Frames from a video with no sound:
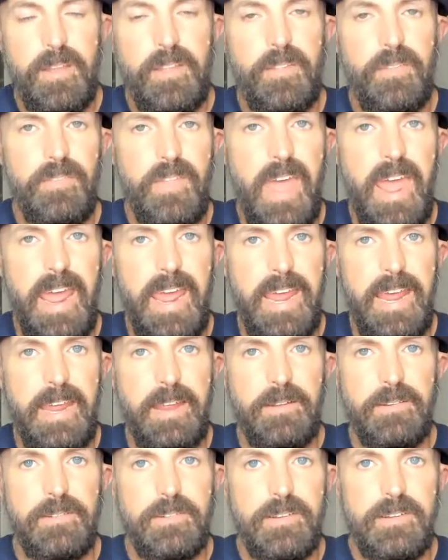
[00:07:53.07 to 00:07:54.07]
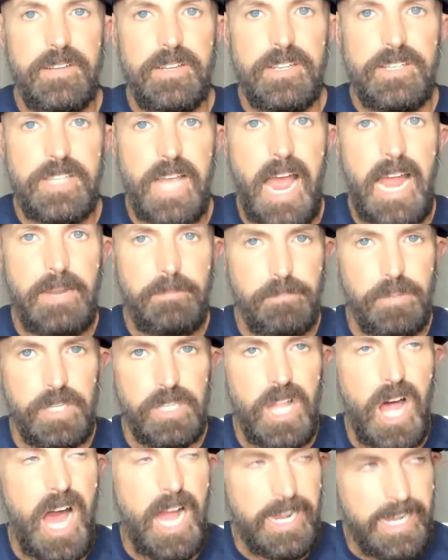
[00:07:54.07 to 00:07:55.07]
They sign
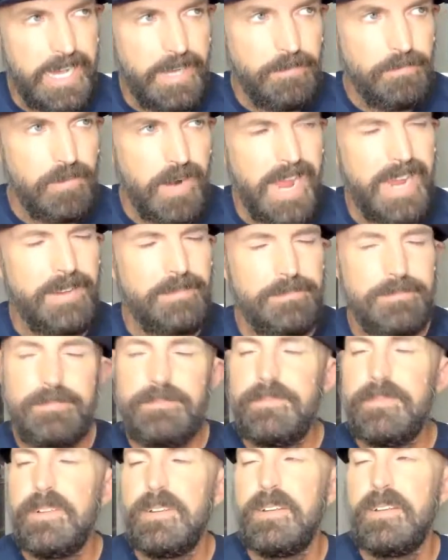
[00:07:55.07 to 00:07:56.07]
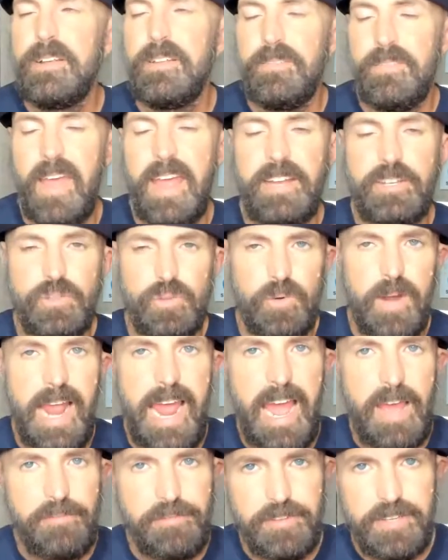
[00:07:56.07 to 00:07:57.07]
Balaga, right? They
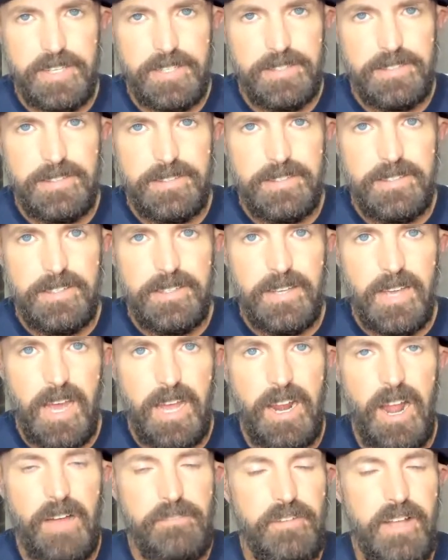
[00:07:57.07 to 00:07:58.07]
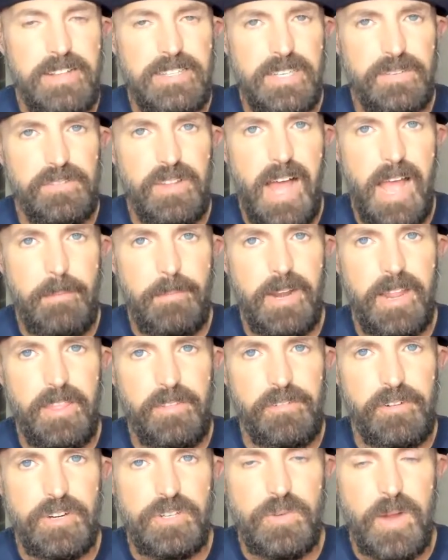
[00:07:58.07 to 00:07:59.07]
draft an offensive lineman in the
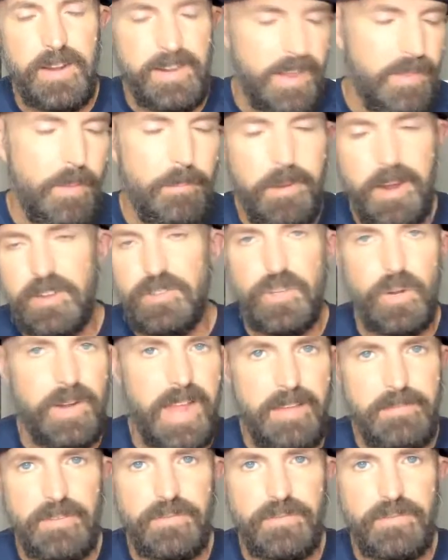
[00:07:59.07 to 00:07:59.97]
first round. Now, the Bears don't have